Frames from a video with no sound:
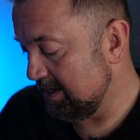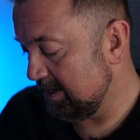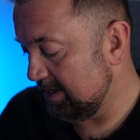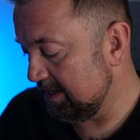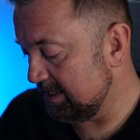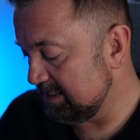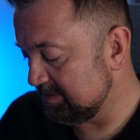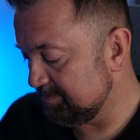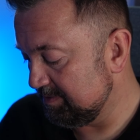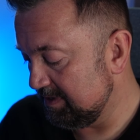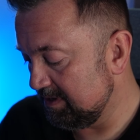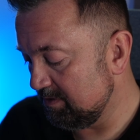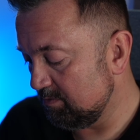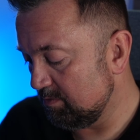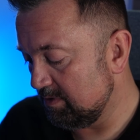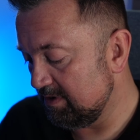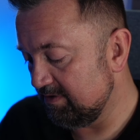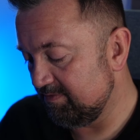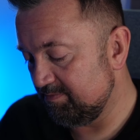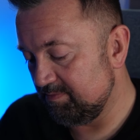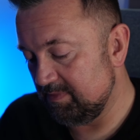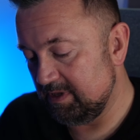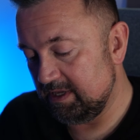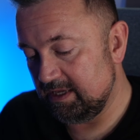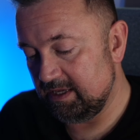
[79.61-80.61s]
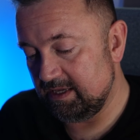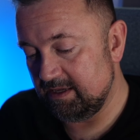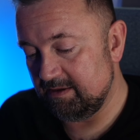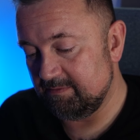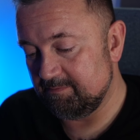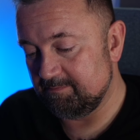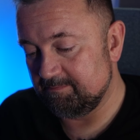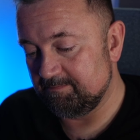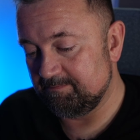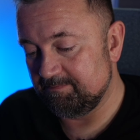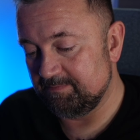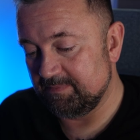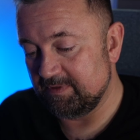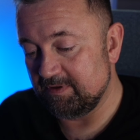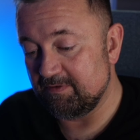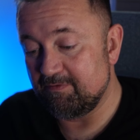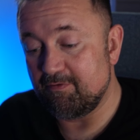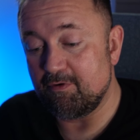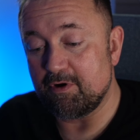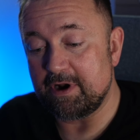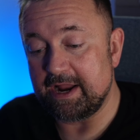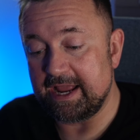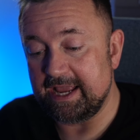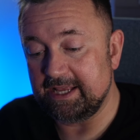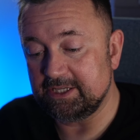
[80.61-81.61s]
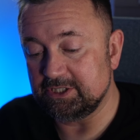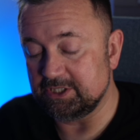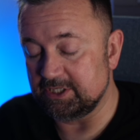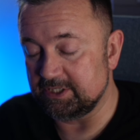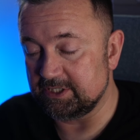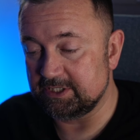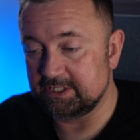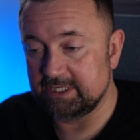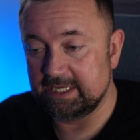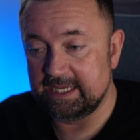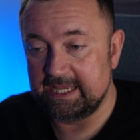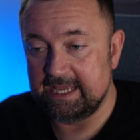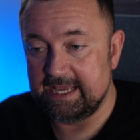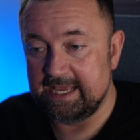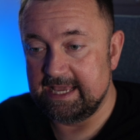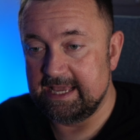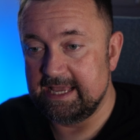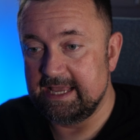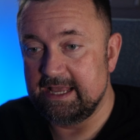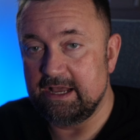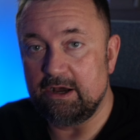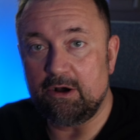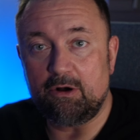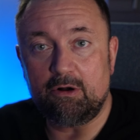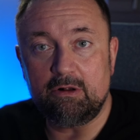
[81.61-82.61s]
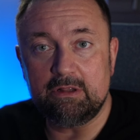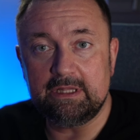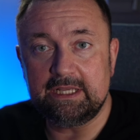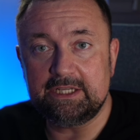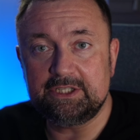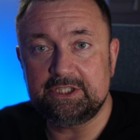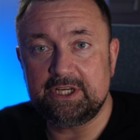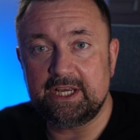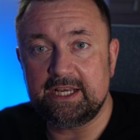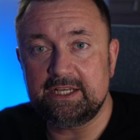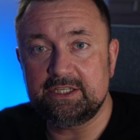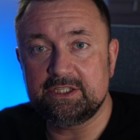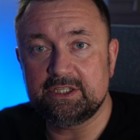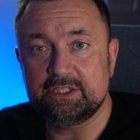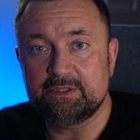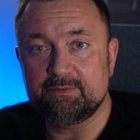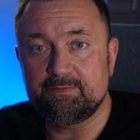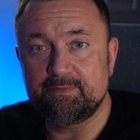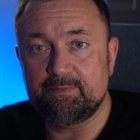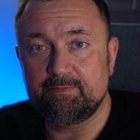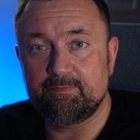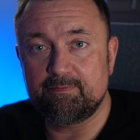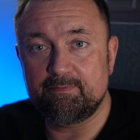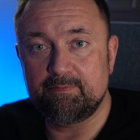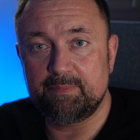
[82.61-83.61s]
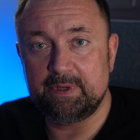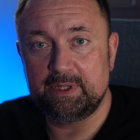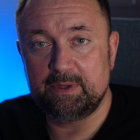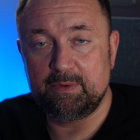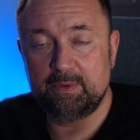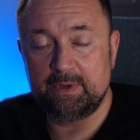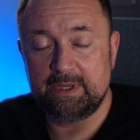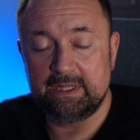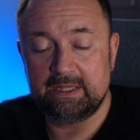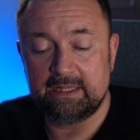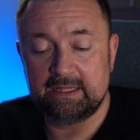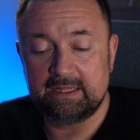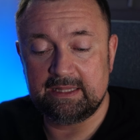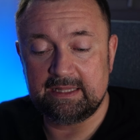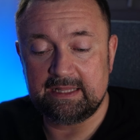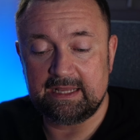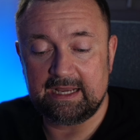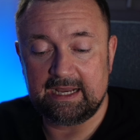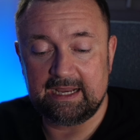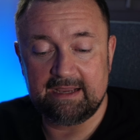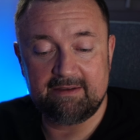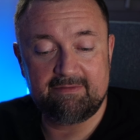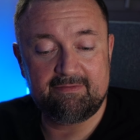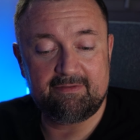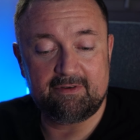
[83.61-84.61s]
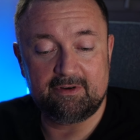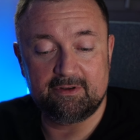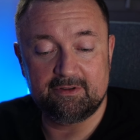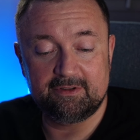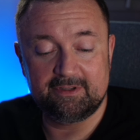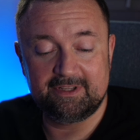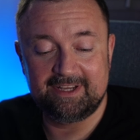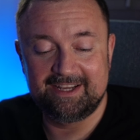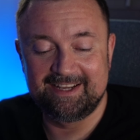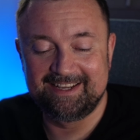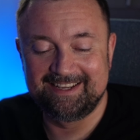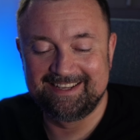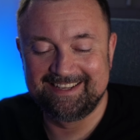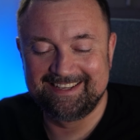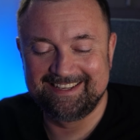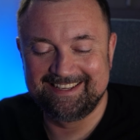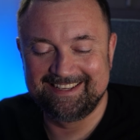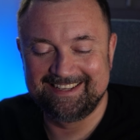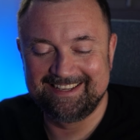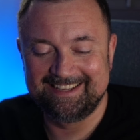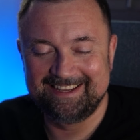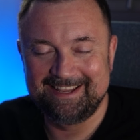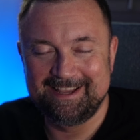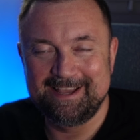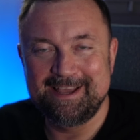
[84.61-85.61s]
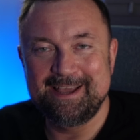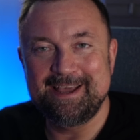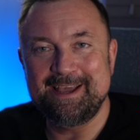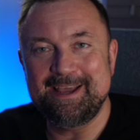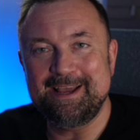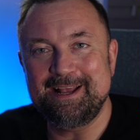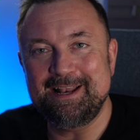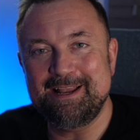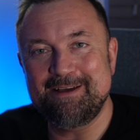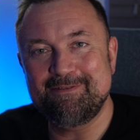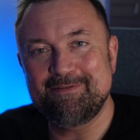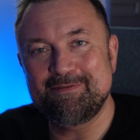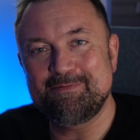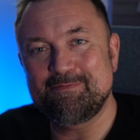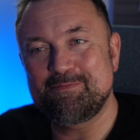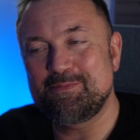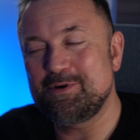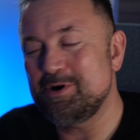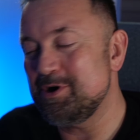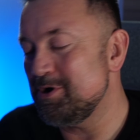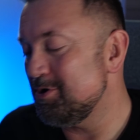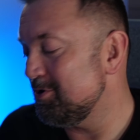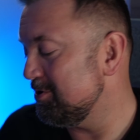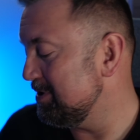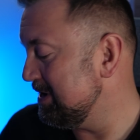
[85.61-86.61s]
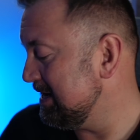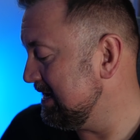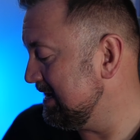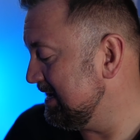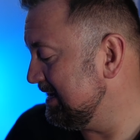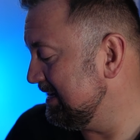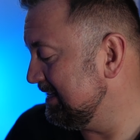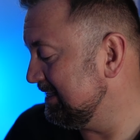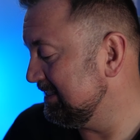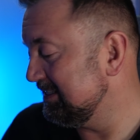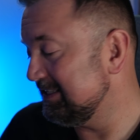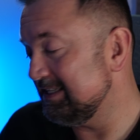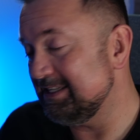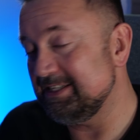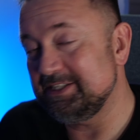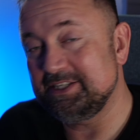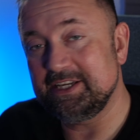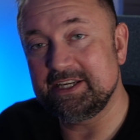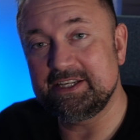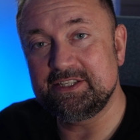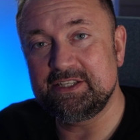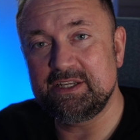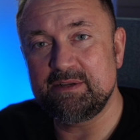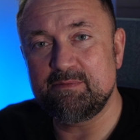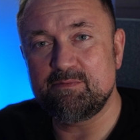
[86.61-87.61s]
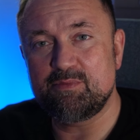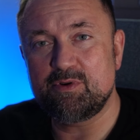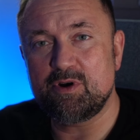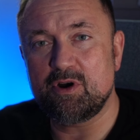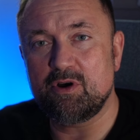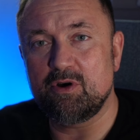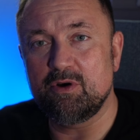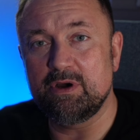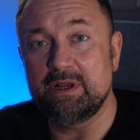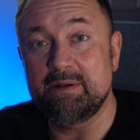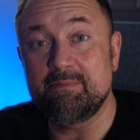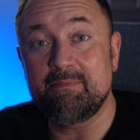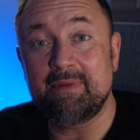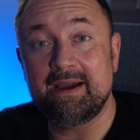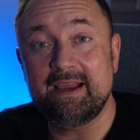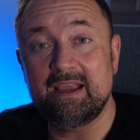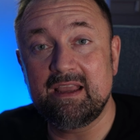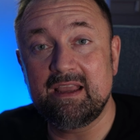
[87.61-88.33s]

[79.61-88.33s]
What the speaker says: It's been with me for ages. All the changes between iPhone 11 Pro and 16 Pro, in my